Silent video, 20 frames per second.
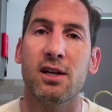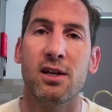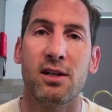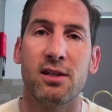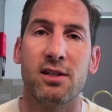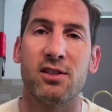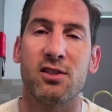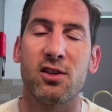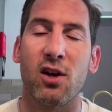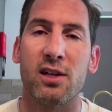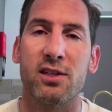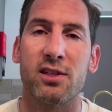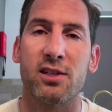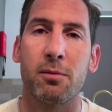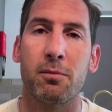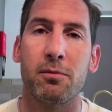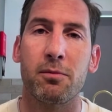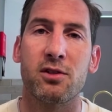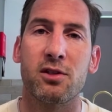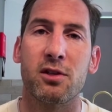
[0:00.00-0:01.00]
decide
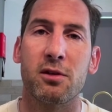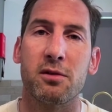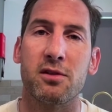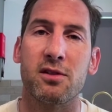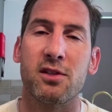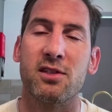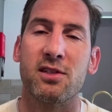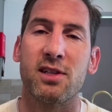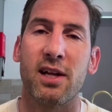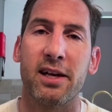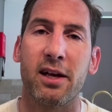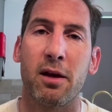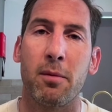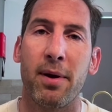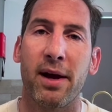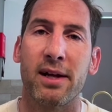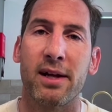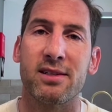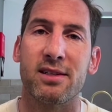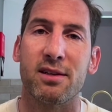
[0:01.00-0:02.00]
to stay
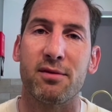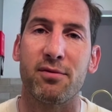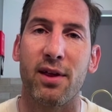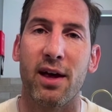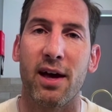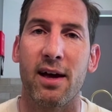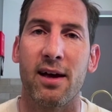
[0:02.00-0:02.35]
competitive there.